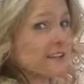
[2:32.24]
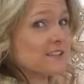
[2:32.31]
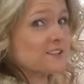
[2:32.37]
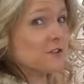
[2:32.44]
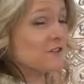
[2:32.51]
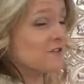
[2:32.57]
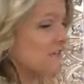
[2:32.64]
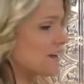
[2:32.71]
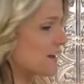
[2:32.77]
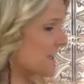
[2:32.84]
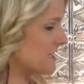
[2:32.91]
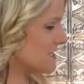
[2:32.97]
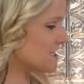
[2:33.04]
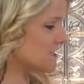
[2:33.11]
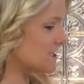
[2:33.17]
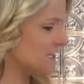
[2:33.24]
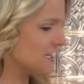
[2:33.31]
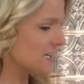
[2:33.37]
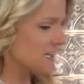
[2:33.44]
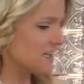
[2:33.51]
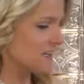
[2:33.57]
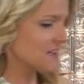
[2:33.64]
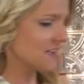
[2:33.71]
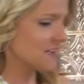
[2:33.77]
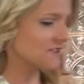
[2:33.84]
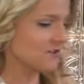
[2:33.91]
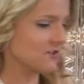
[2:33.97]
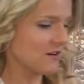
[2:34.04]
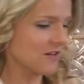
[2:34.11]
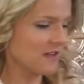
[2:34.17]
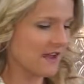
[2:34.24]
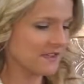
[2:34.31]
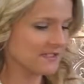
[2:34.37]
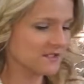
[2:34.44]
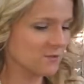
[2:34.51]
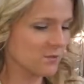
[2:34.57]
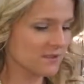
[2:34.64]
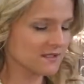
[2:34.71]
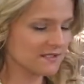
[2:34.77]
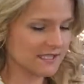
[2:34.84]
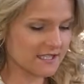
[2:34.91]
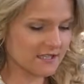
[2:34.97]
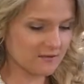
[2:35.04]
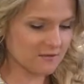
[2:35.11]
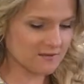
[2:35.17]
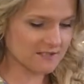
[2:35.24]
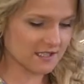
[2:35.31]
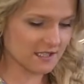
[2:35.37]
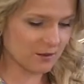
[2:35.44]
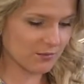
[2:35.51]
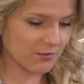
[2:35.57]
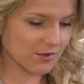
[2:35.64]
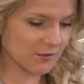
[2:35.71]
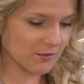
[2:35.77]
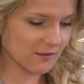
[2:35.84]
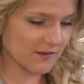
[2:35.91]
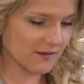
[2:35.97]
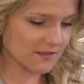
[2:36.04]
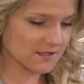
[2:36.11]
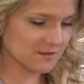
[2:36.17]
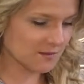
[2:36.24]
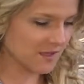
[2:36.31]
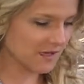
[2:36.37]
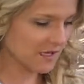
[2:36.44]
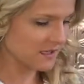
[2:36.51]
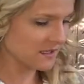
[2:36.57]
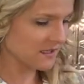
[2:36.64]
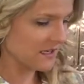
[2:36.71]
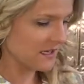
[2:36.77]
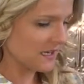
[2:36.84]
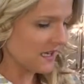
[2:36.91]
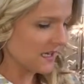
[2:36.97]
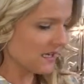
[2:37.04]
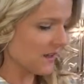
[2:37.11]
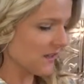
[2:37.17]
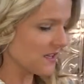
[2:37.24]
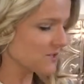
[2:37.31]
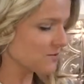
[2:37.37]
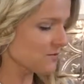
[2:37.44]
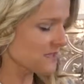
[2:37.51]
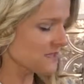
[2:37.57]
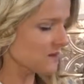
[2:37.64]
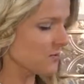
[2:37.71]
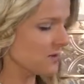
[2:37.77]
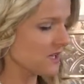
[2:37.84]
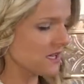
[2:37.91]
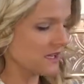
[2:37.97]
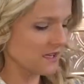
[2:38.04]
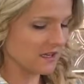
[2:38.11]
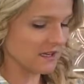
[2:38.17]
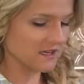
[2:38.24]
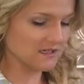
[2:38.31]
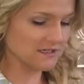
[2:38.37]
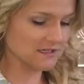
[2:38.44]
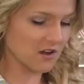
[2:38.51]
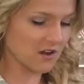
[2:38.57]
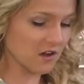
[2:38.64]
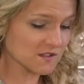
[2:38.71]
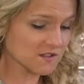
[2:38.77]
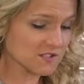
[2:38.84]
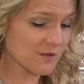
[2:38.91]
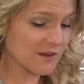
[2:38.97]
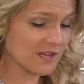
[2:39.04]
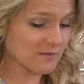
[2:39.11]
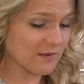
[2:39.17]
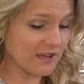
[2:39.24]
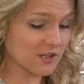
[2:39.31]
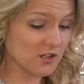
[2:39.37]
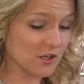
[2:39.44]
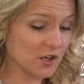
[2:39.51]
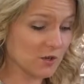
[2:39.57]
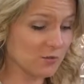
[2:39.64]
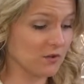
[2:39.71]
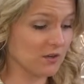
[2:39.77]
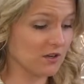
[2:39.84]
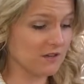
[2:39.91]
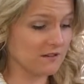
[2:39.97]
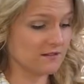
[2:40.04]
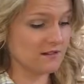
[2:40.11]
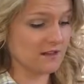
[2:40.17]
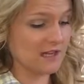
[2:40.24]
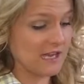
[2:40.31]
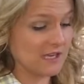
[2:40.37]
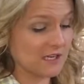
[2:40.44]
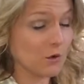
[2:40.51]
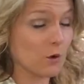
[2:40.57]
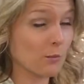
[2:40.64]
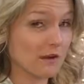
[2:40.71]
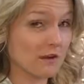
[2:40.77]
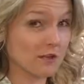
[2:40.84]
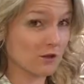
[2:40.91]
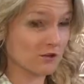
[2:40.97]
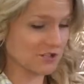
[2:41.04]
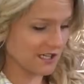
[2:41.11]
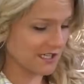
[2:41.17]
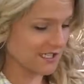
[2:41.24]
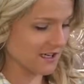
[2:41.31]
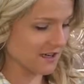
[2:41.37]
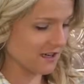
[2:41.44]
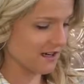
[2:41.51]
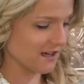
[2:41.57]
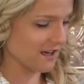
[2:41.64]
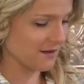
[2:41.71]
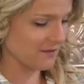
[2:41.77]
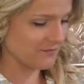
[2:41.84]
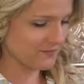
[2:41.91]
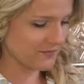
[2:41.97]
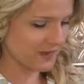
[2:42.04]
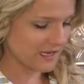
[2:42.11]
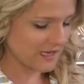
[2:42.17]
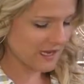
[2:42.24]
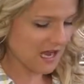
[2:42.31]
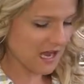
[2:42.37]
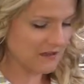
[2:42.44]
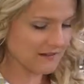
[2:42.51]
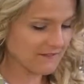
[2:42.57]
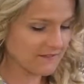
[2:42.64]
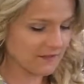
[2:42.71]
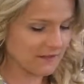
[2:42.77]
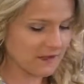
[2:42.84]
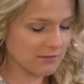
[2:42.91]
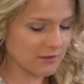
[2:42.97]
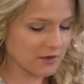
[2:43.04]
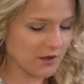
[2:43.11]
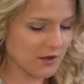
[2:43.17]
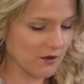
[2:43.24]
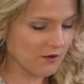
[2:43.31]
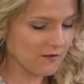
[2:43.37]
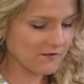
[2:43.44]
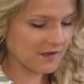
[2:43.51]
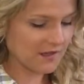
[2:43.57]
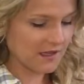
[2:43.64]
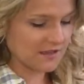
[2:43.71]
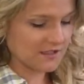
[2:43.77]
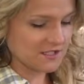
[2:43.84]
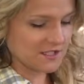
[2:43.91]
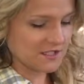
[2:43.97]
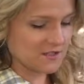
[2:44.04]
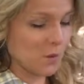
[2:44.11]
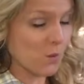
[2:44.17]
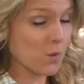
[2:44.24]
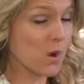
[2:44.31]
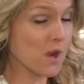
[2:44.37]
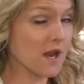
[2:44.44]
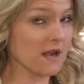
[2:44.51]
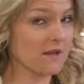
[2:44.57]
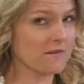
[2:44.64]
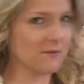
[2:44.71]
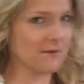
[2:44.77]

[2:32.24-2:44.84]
these are finished. These are our last ones here. I'm just going to put them on this pan. Now this recipe is also in my cookbook at NicoleBrennanCoaching.com. I'll leave the link below. This is just one of the